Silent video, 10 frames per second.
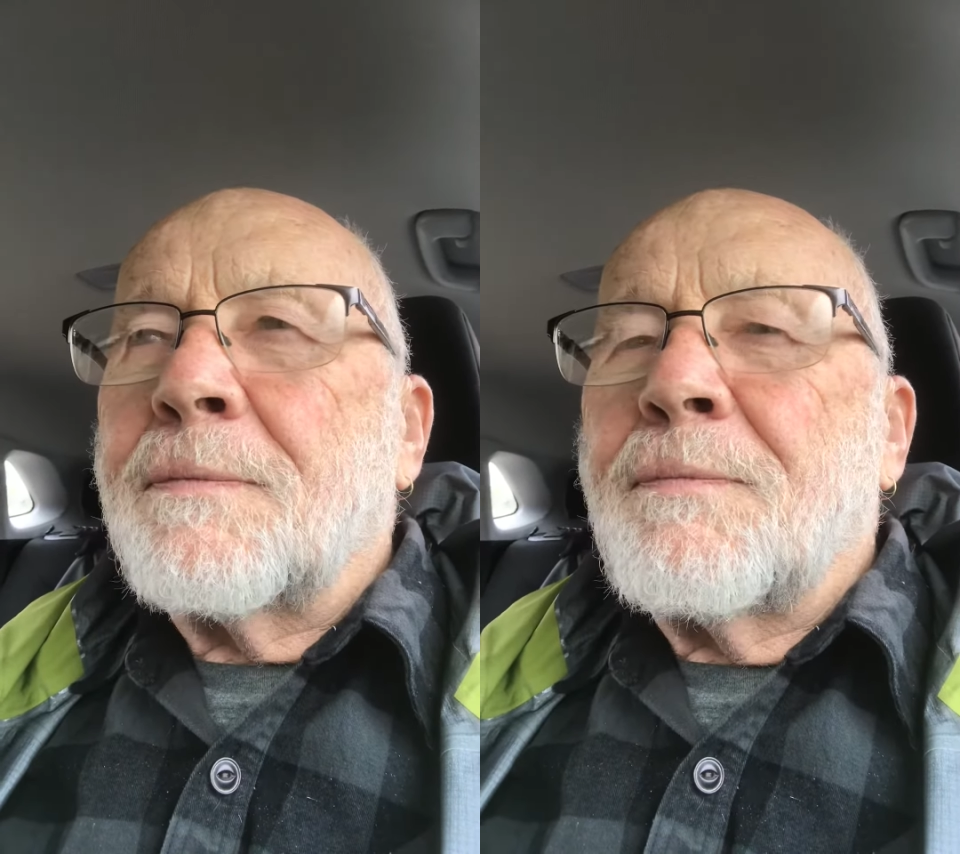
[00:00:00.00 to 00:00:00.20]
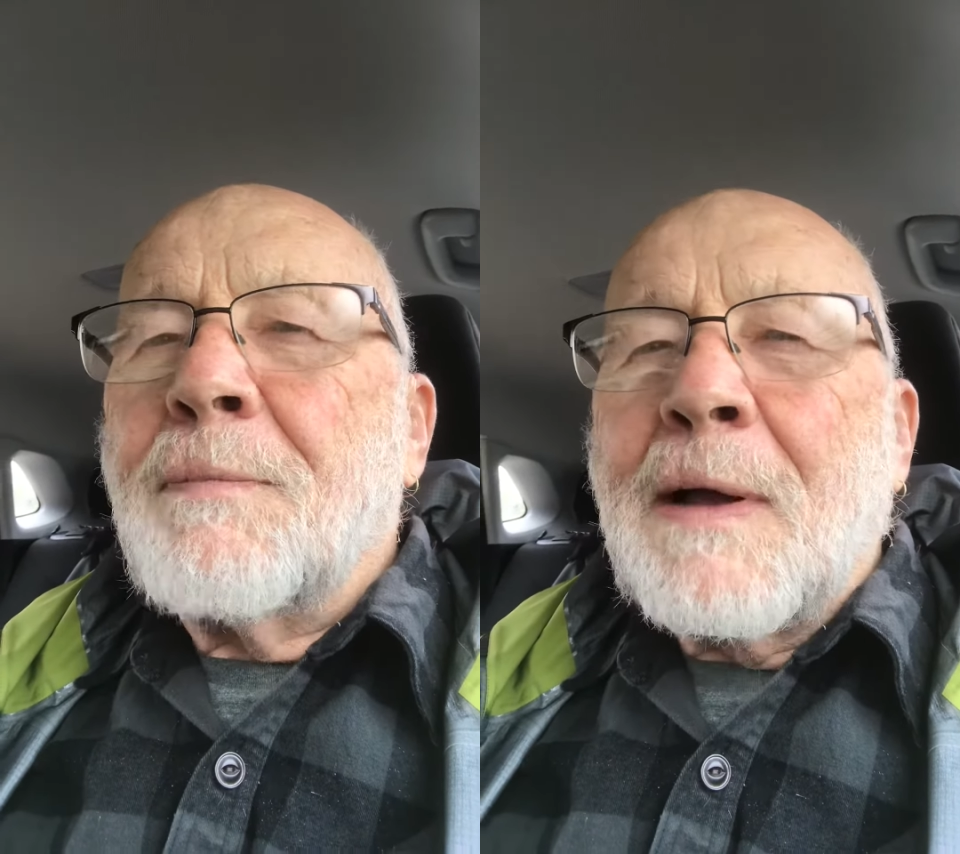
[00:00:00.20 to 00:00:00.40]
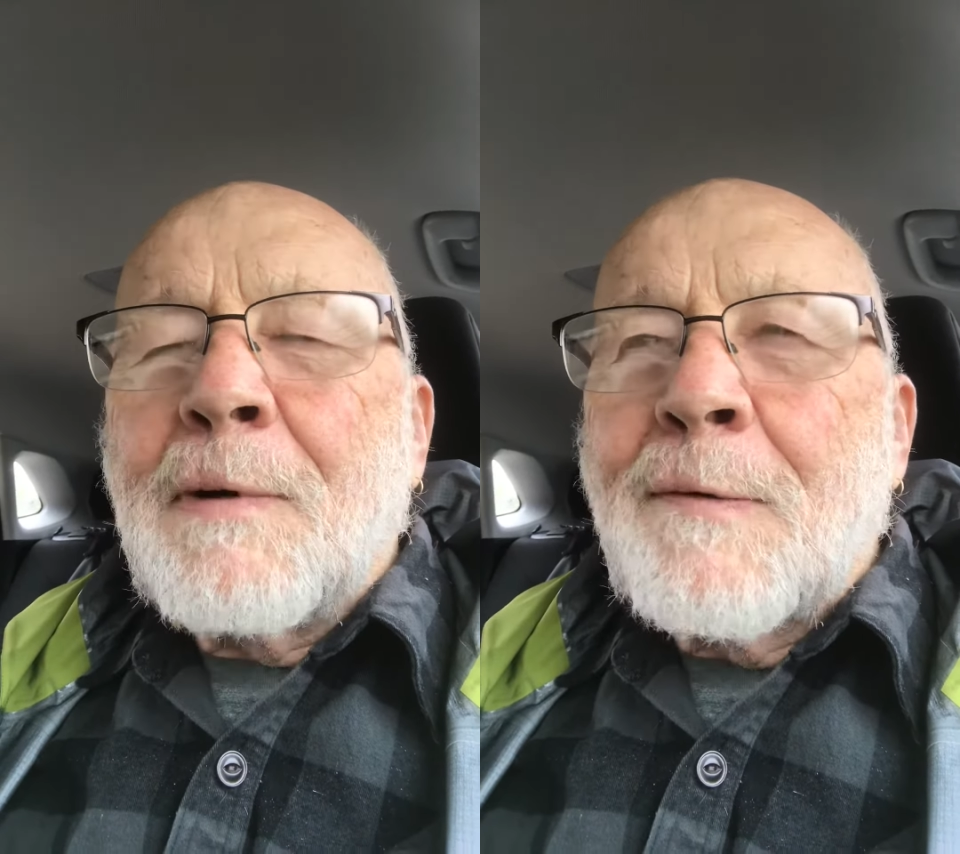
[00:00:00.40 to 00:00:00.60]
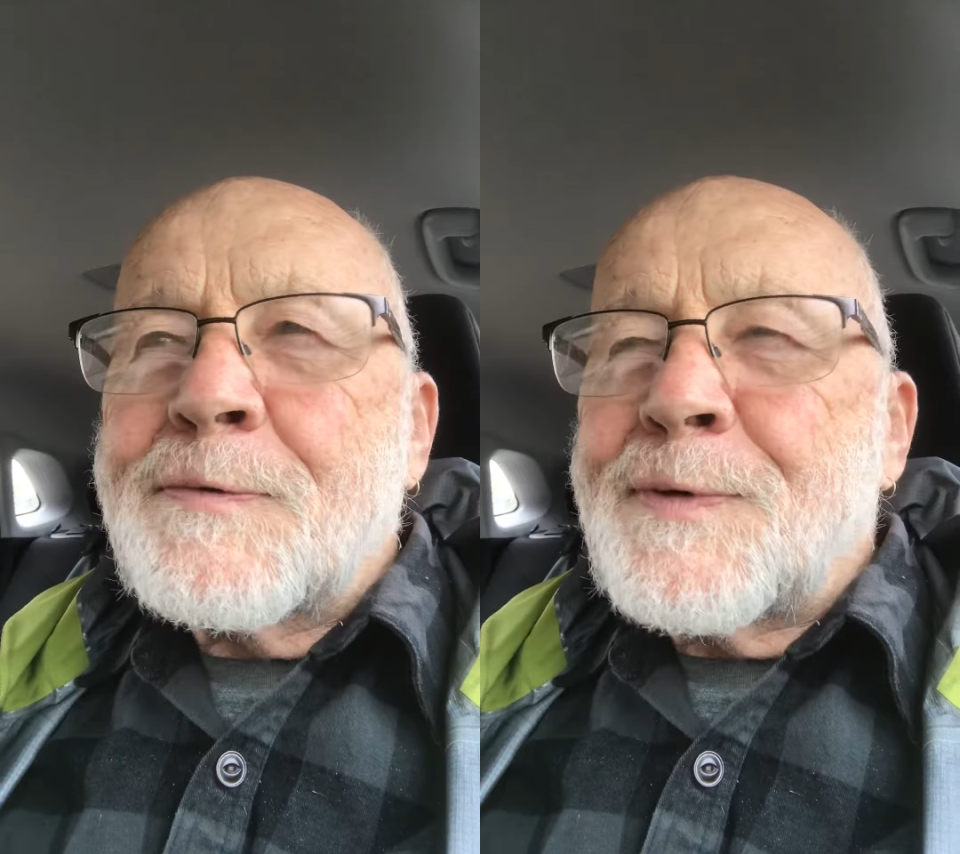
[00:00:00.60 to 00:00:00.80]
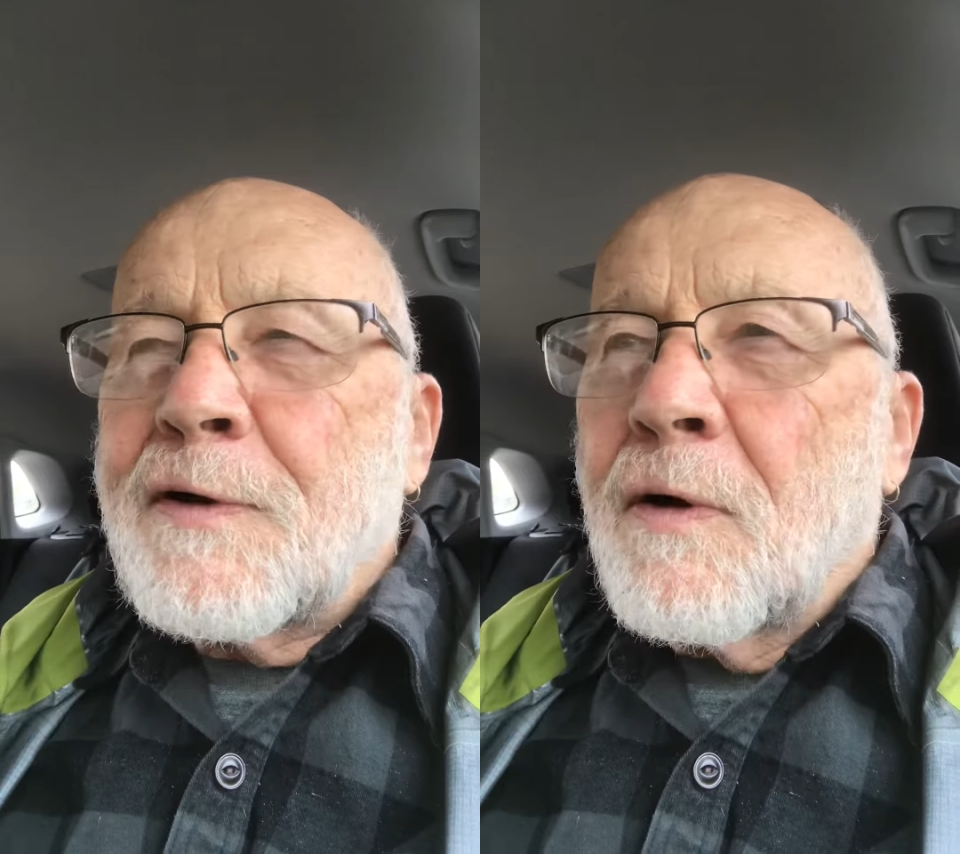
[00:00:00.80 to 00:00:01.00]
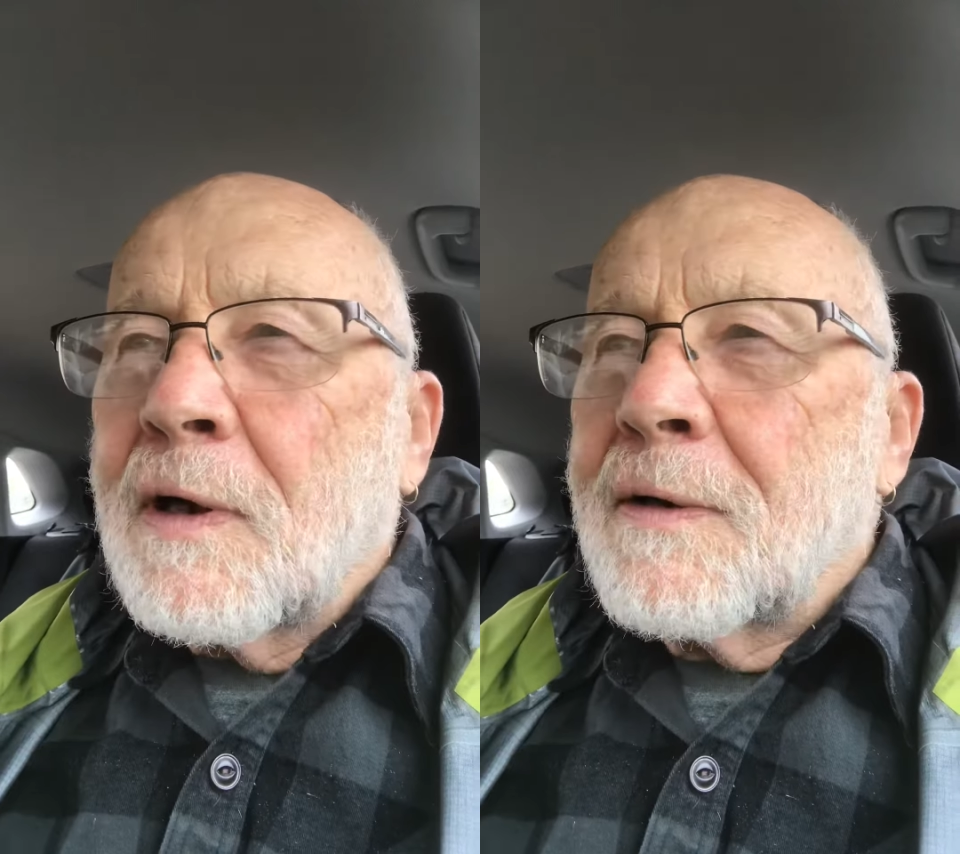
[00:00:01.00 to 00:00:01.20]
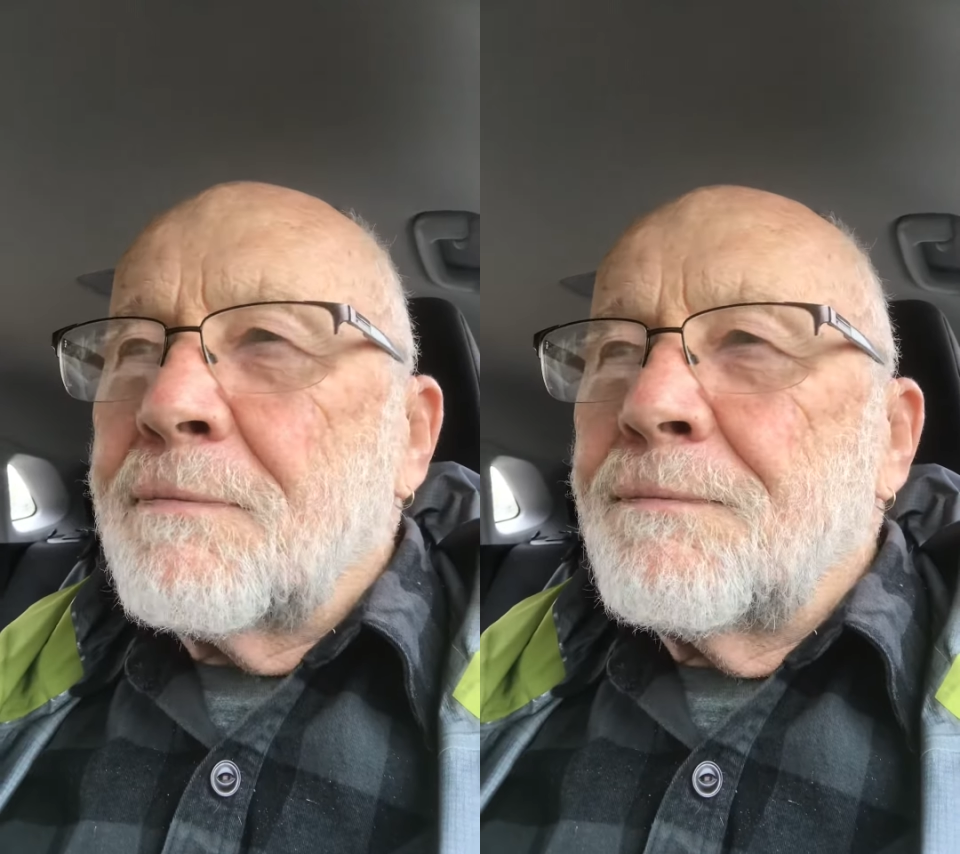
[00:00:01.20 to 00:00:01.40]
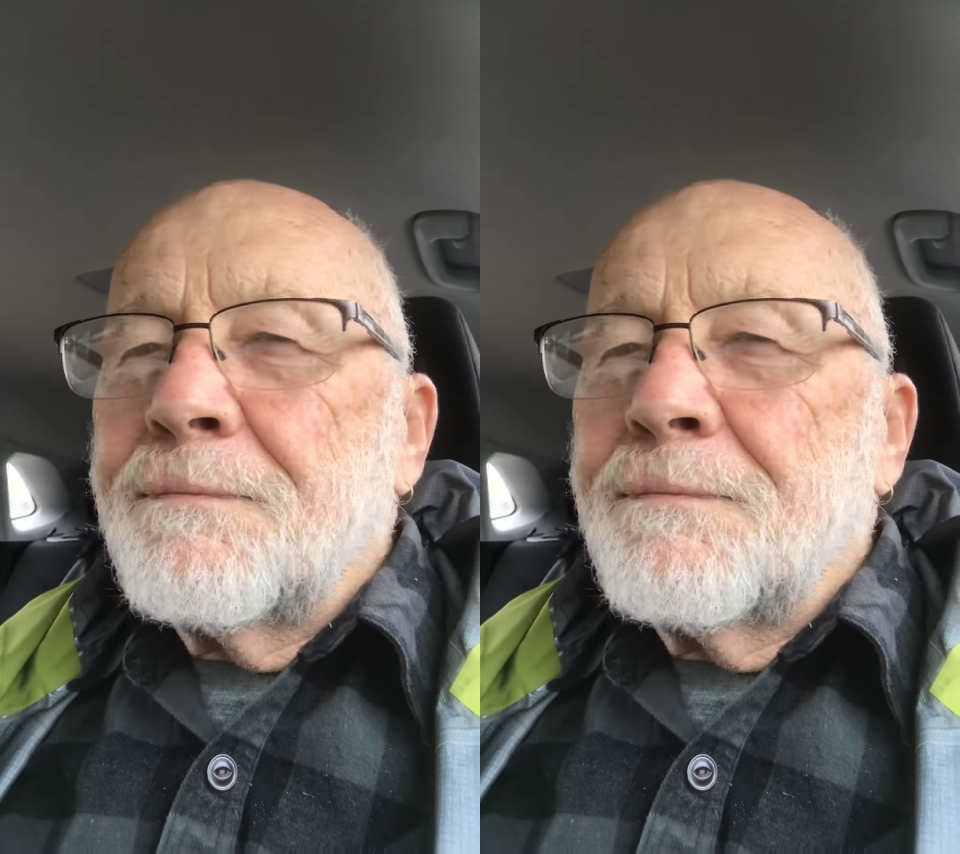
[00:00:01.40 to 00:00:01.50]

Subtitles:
My mom has been gone